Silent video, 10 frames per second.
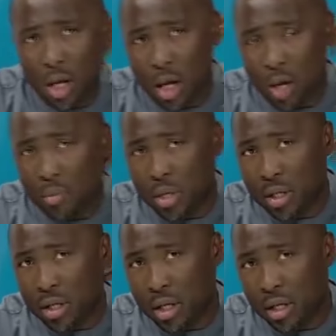
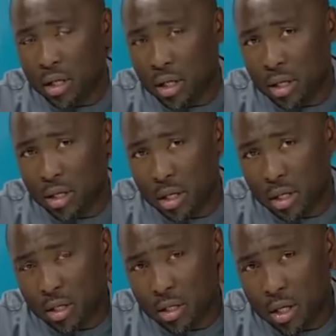
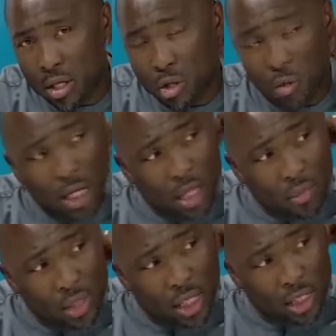in human
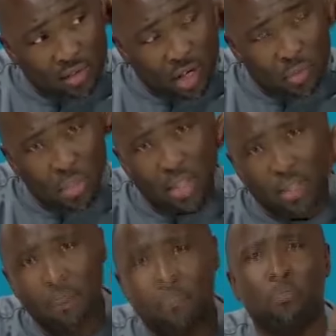capital
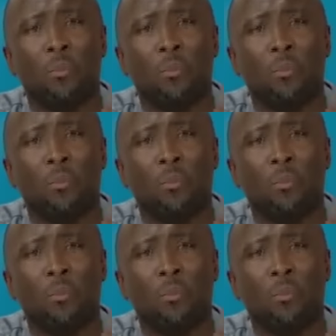development.